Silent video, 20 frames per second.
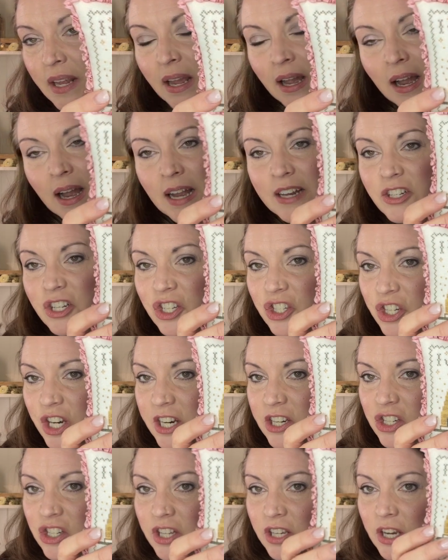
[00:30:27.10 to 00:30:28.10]
I just
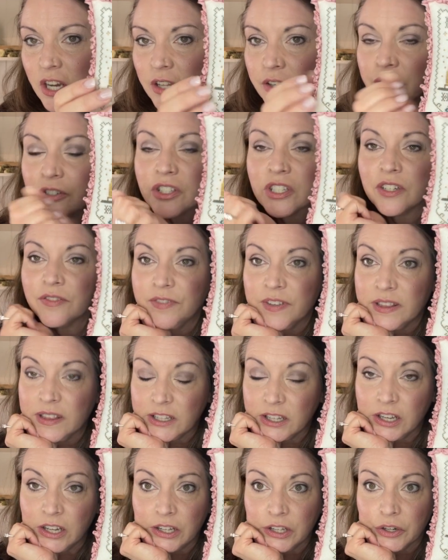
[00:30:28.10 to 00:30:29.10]
changed the colors to fit the
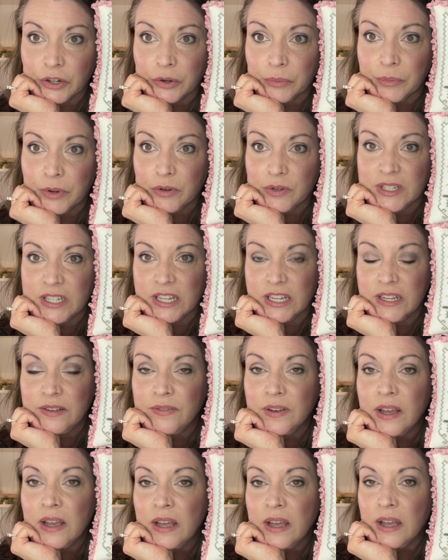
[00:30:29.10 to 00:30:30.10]
color
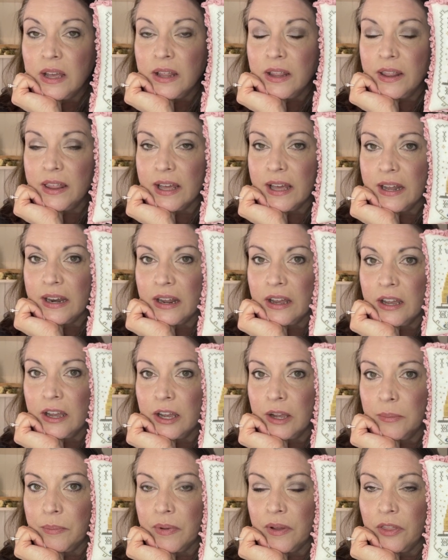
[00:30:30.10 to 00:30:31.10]
motif that,
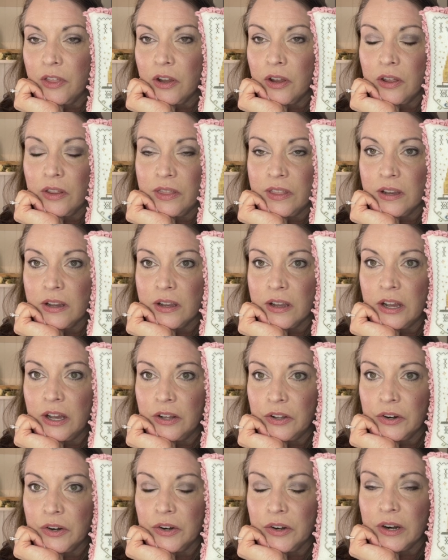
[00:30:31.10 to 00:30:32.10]
the
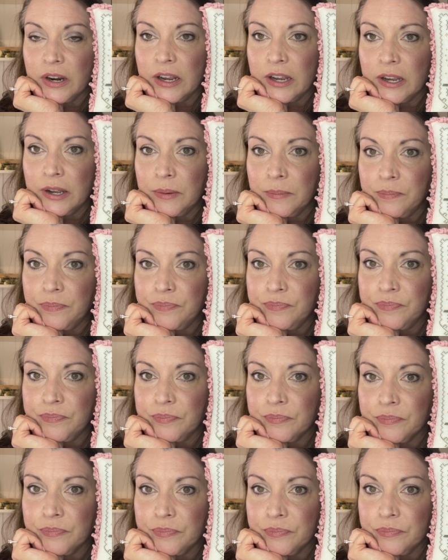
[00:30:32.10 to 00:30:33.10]
color
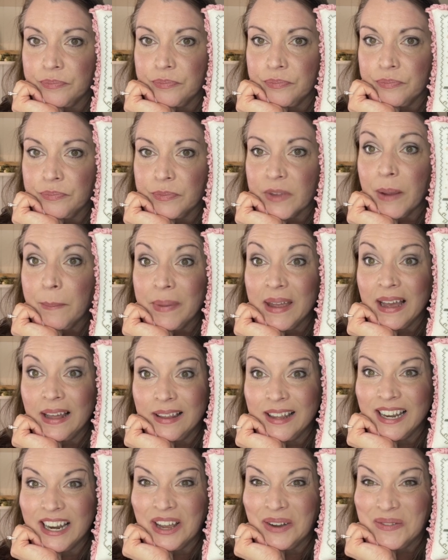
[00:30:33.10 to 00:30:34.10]

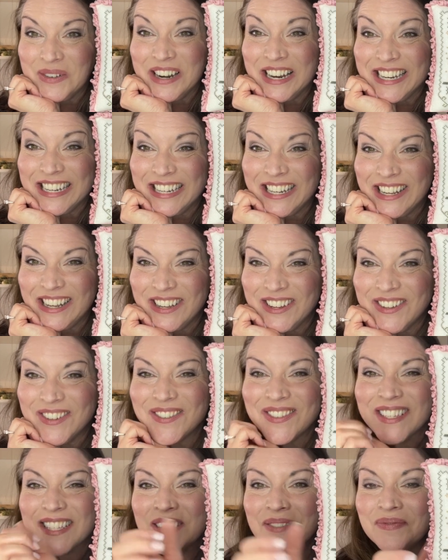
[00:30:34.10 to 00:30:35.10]
palette I wanted to
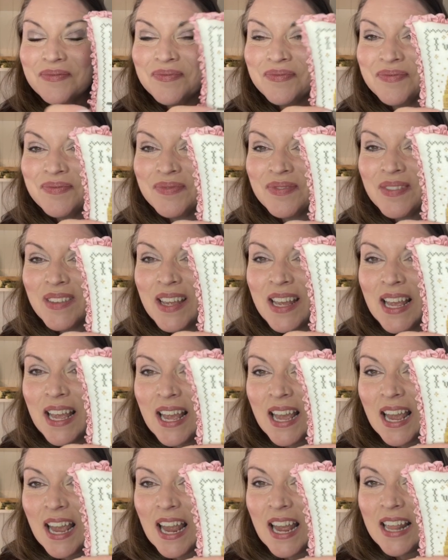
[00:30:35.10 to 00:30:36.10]
use.
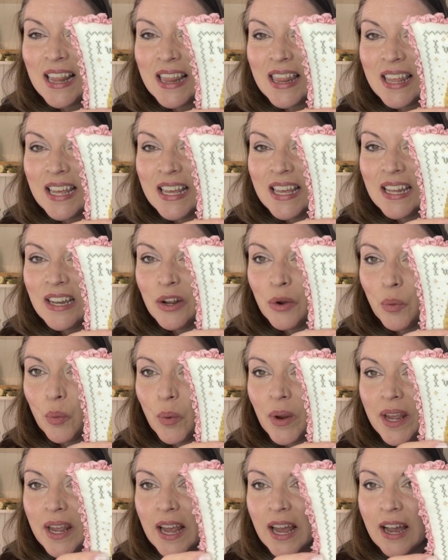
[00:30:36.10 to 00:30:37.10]
And then
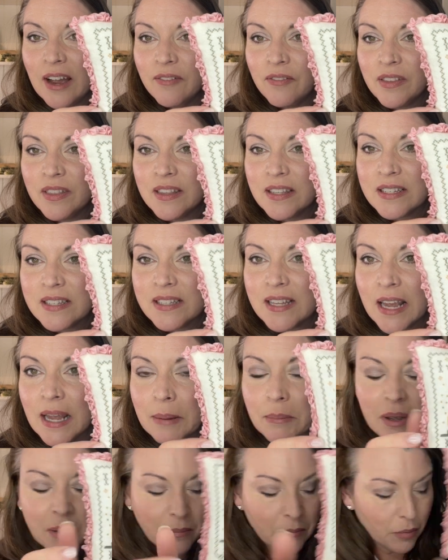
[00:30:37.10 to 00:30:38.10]
we have the
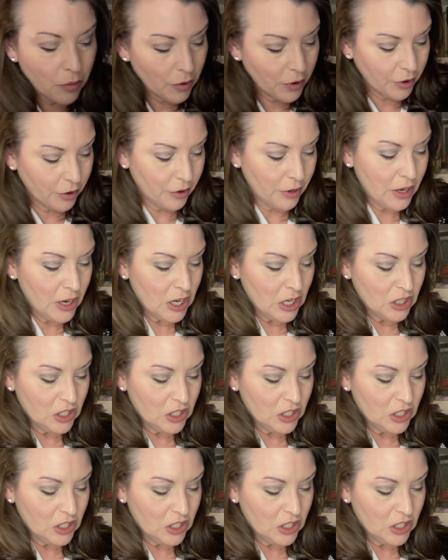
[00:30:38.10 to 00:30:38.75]
same border.